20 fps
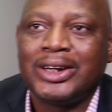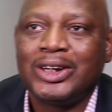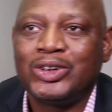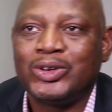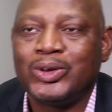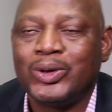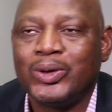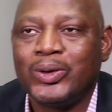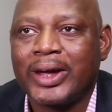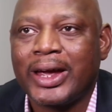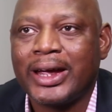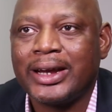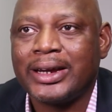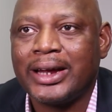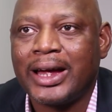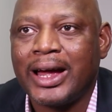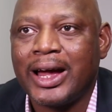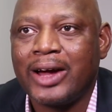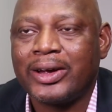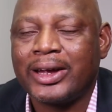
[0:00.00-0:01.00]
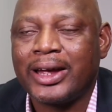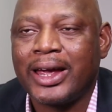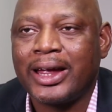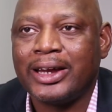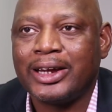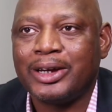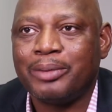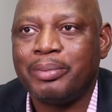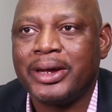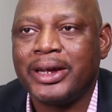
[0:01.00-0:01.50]
to look at how
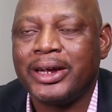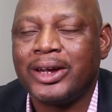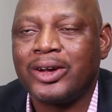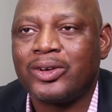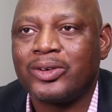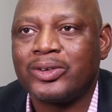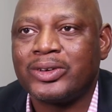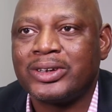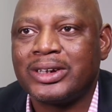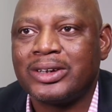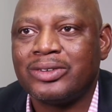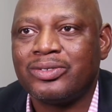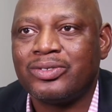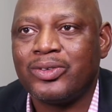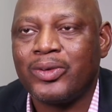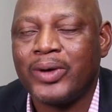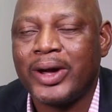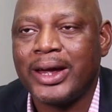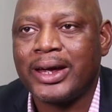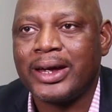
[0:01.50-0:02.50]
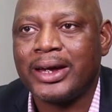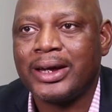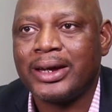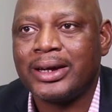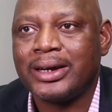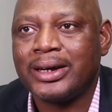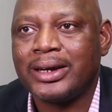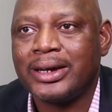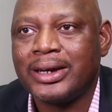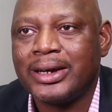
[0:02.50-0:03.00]
can it be inclusive
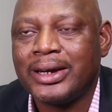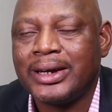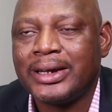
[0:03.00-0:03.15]
where